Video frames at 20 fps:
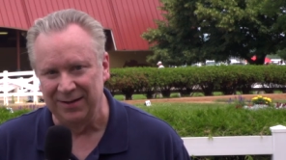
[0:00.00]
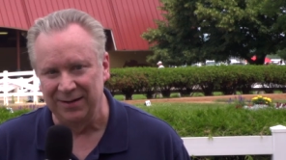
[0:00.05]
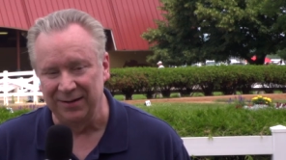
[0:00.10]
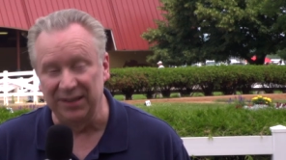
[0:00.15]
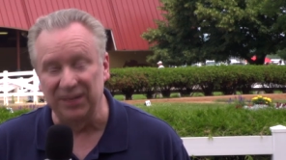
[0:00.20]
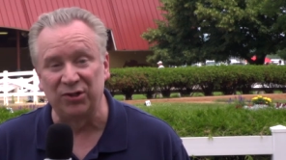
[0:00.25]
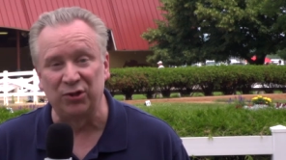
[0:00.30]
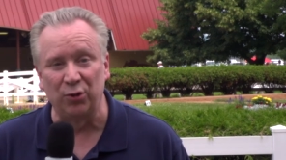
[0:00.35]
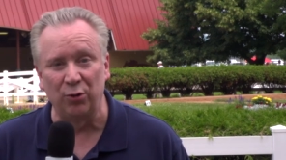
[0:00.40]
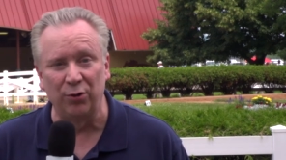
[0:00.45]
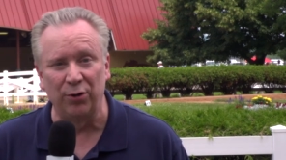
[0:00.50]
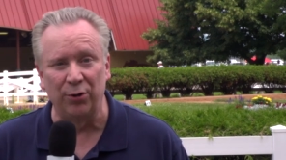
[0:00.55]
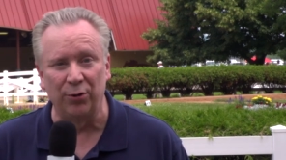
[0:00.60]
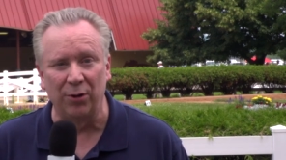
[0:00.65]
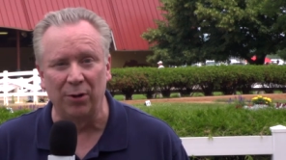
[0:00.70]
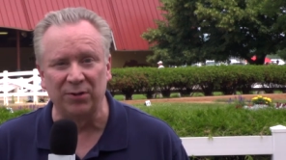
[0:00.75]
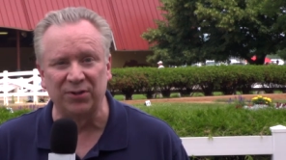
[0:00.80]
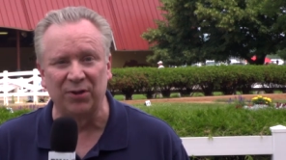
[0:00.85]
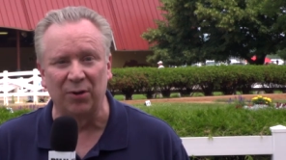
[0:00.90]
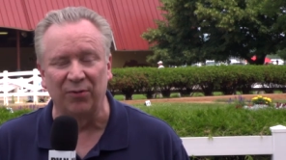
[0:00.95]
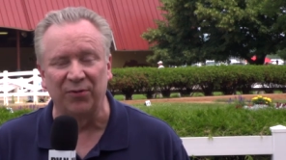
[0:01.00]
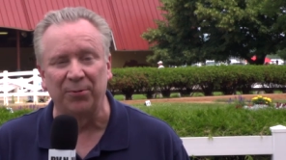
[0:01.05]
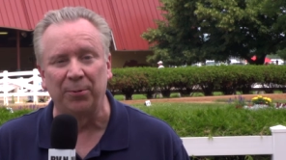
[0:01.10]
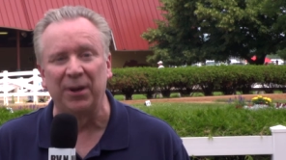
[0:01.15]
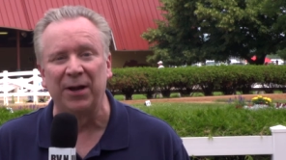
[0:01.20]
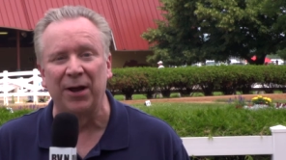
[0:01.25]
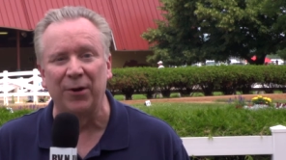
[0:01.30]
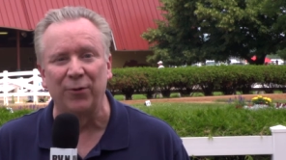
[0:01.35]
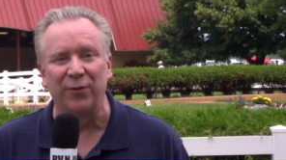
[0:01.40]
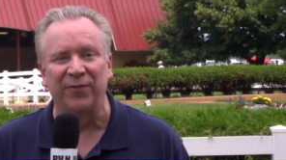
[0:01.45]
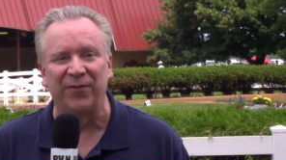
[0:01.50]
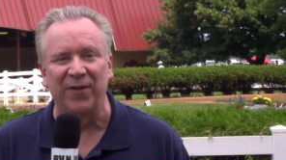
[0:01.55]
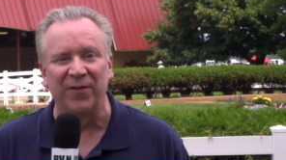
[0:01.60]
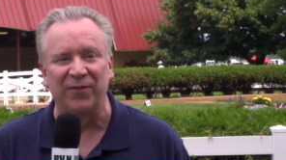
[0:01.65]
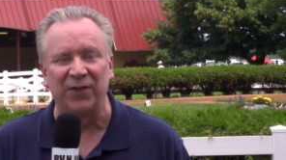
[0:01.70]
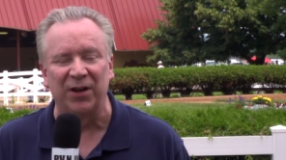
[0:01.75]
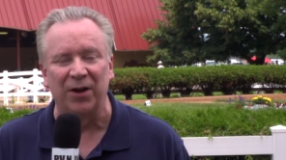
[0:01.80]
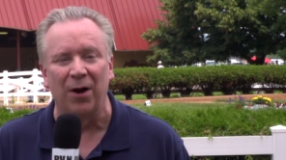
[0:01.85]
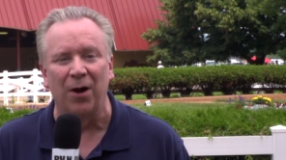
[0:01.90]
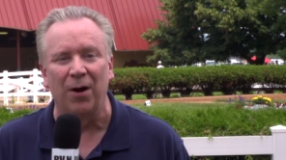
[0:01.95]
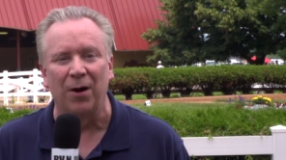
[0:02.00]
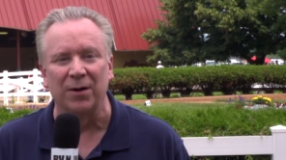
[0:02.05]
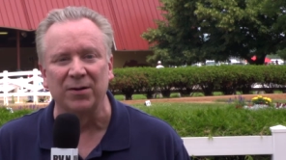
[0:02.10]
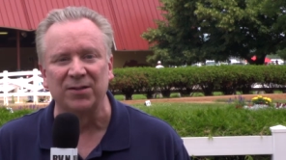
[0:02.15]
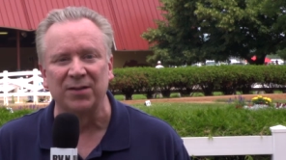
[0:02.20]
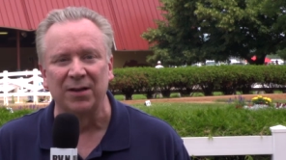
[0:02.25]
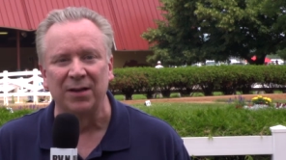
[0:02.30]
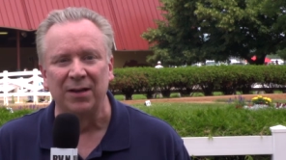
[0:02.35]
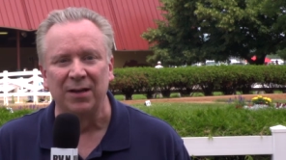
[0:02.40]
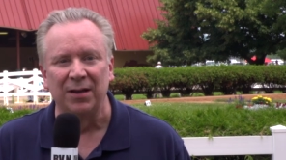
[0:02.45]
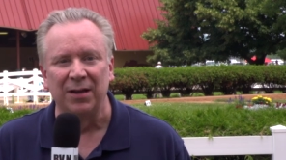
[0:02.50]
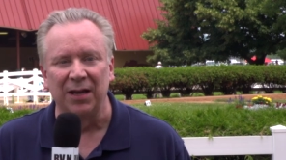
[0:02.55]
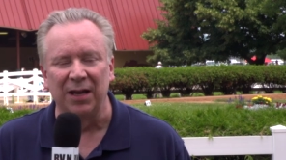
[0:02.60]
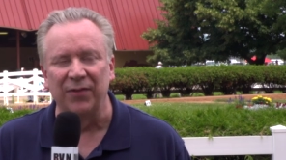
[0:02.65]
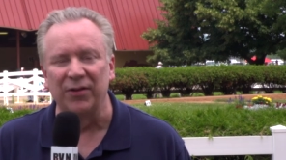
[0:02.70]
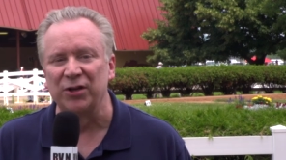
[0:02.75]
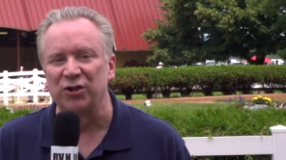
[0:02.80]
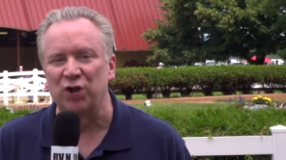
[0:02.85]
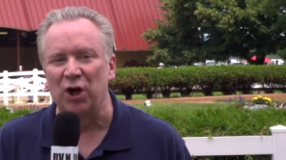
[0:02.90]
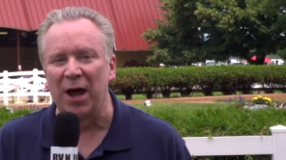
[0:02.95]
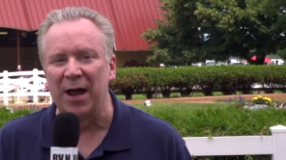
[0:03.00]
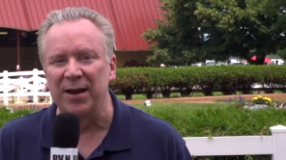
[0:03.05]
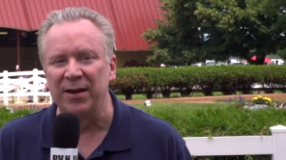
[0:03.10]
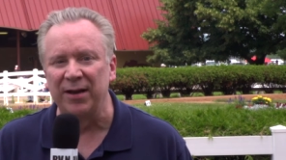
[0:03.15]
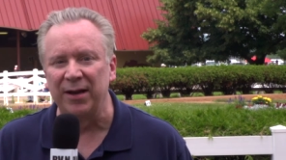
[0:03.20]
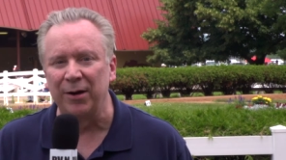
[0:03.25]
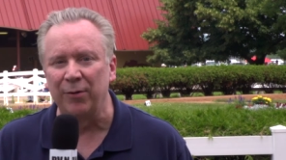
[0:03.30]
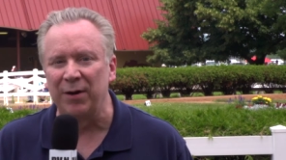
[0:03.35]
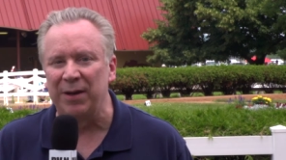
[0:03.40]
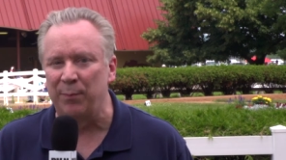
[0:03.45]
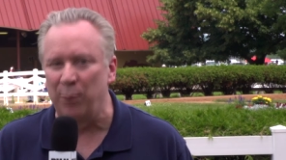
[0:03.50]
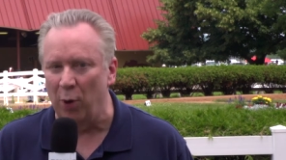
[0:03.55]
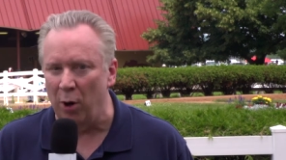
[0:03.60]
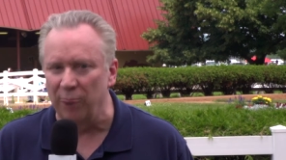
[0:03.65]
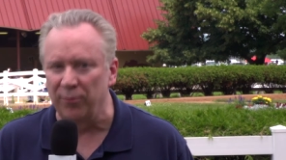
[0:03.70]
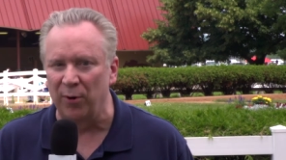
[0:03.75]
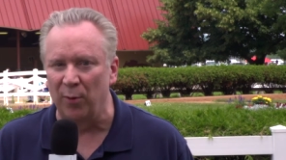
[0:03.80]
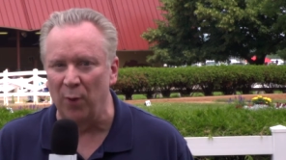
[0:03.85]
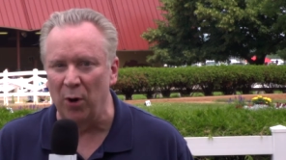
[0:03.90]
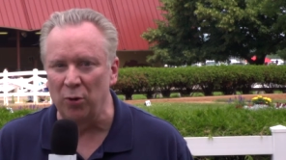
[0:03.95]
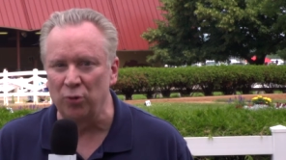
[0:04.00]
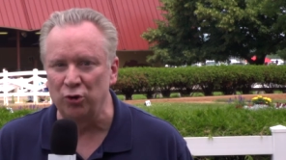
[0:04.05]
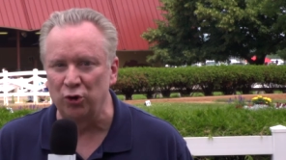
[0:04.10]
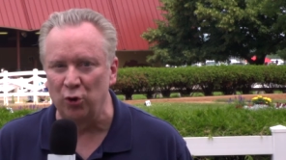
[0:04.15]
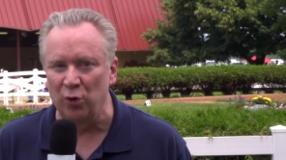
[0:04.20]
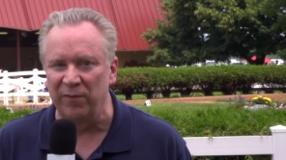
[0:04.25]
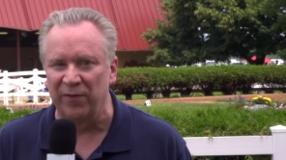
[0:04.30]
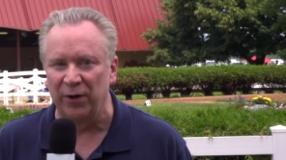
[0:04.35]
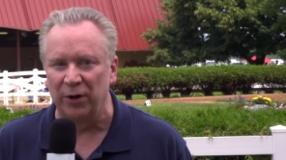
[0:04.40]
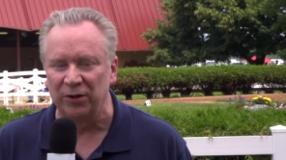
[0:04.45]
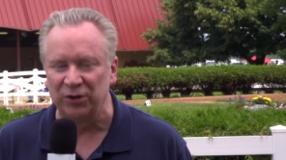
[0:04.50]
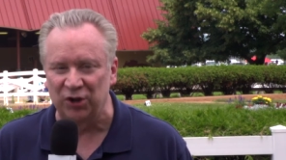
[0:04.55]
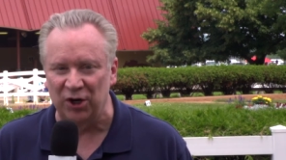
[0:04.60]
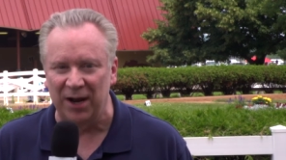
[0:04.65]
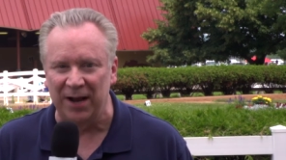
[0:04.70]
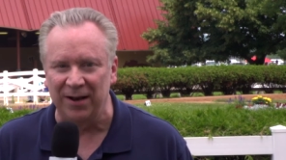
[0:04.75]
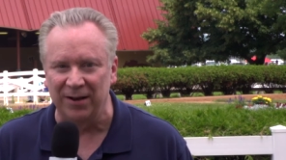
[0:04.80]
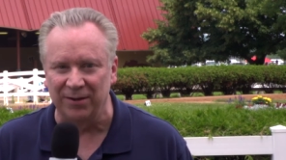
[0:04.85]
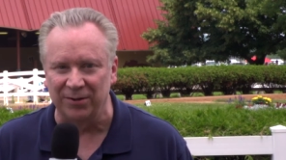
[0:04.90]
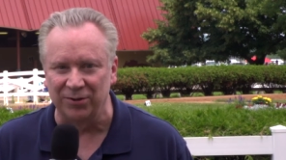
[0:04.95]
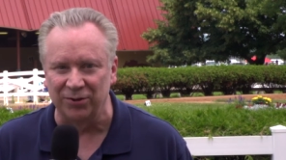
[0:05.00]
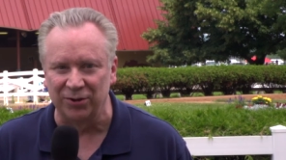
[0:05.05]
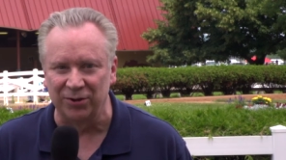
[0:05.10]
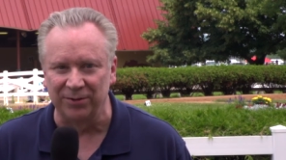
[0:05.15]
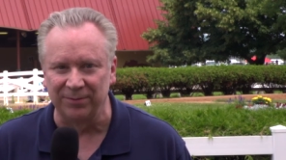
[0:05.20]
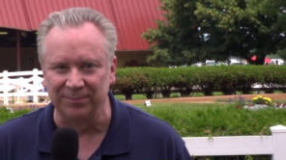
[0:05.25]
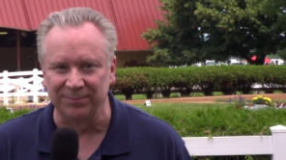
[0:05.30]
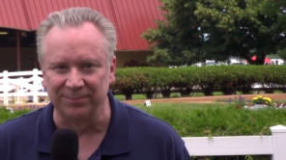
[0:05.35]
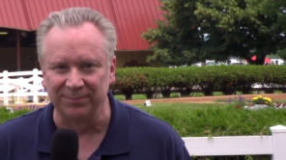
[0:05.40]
These two-year-olds go three hundred fifty yards in the John Deere Hipódromo Juvenile Challenge.